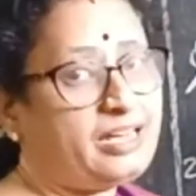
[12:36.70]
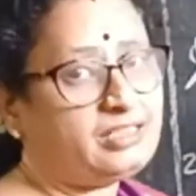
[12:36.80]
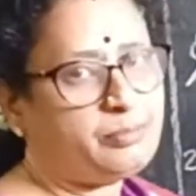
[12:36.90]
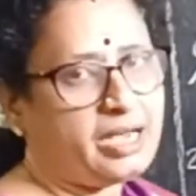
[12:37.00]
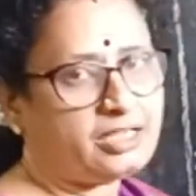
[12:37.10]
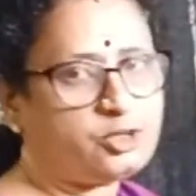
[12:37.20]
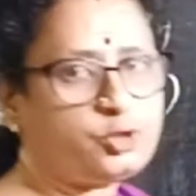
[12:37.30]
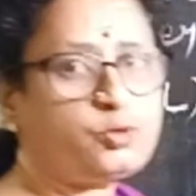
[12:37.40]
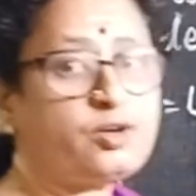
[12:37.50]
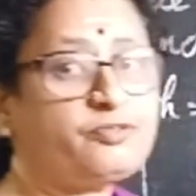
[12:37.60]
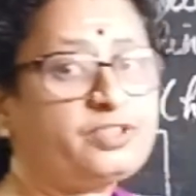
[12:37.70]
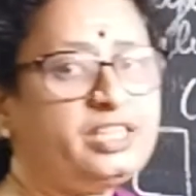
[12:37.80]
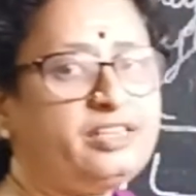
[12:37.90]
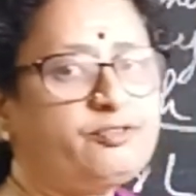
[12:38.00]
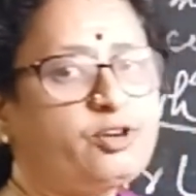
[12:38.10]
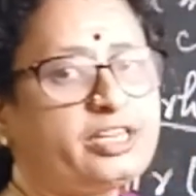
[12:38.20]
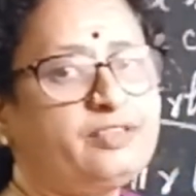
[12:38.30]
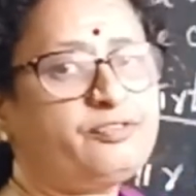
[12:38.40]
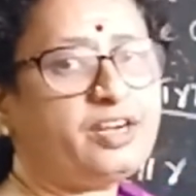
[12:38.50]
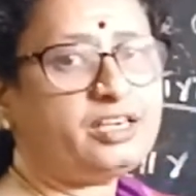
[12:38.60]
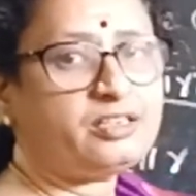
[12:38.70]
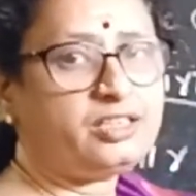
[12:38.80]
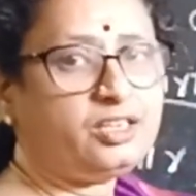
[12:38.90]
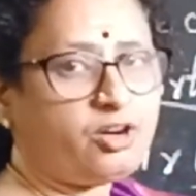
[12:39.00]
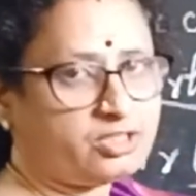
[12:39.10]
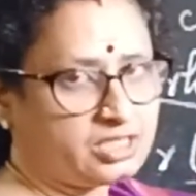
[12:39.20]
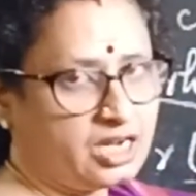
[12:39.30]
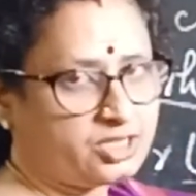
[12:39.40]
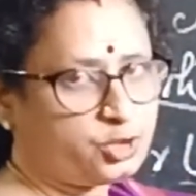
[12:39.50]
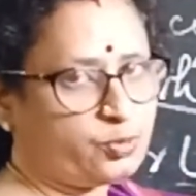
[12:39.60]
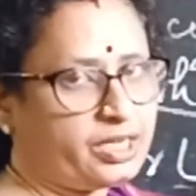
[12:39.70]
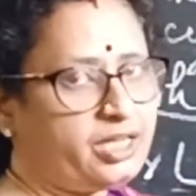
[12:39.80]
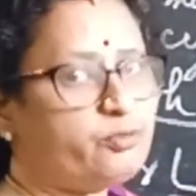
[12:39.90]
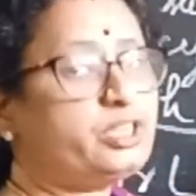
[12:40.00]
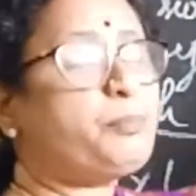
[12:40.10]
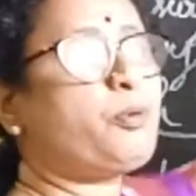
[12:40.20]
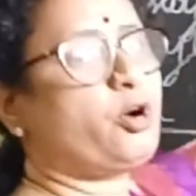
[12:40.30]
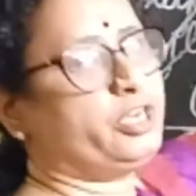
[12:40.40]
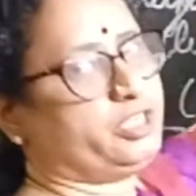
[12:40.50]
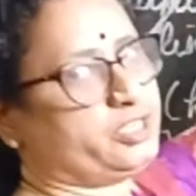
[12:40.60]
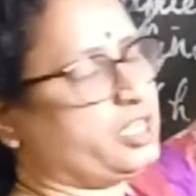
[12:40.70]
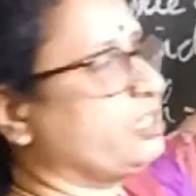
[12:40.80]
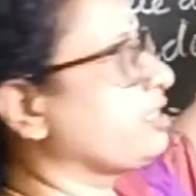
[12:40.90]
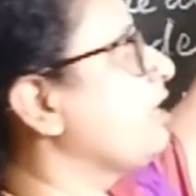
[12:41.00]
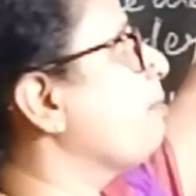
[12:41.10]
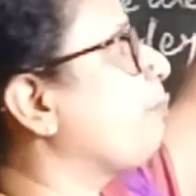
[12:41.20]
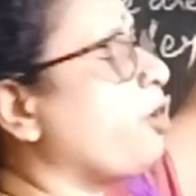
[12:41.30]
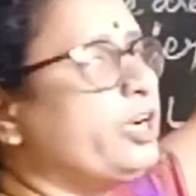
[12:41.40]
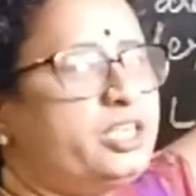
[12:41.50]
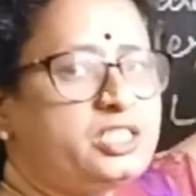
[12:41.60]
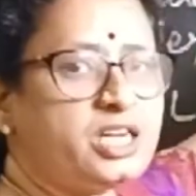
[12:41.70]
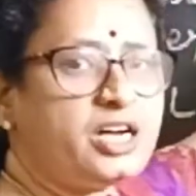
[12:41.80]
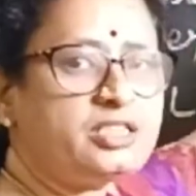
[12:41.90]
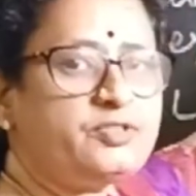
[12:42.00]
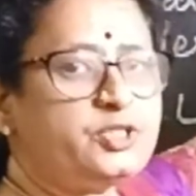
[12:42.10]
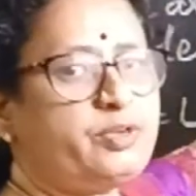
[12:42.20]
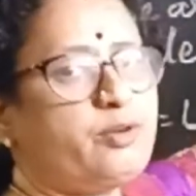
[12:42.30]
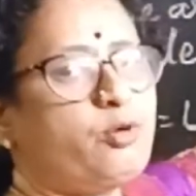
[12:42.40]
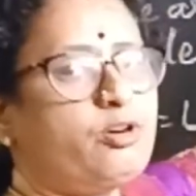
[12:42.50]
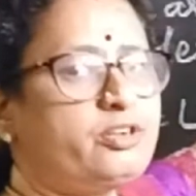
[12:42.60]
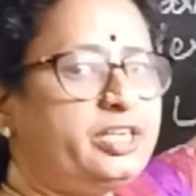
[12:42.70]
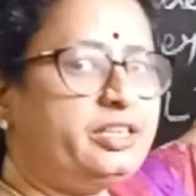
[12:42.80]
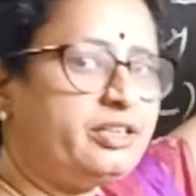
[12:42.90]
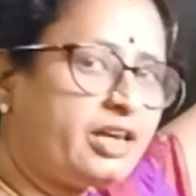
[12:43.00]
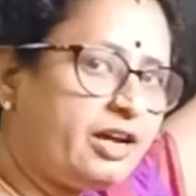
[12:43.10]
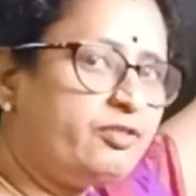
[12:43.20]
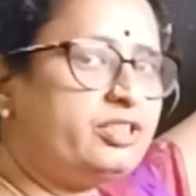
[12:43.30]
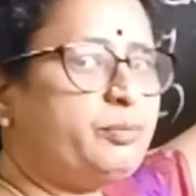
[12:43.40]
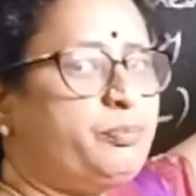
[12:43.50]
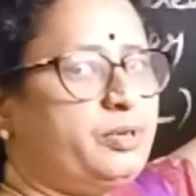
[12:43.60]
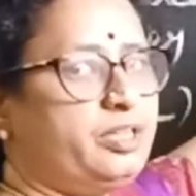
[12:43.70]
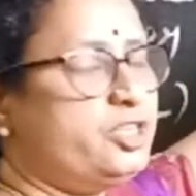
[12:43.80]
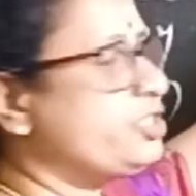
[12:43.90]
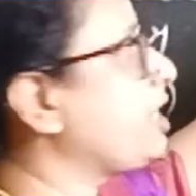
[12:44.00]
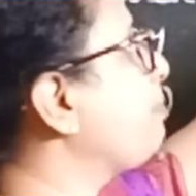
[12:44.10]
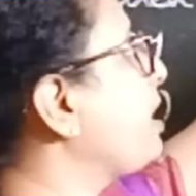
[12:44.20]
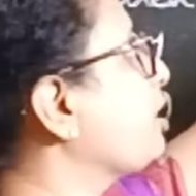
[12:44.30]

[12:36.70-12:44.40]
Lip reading: the magnitude of E for infinitely long charged wire with the point charge. Point charge which we have already derived in the initial part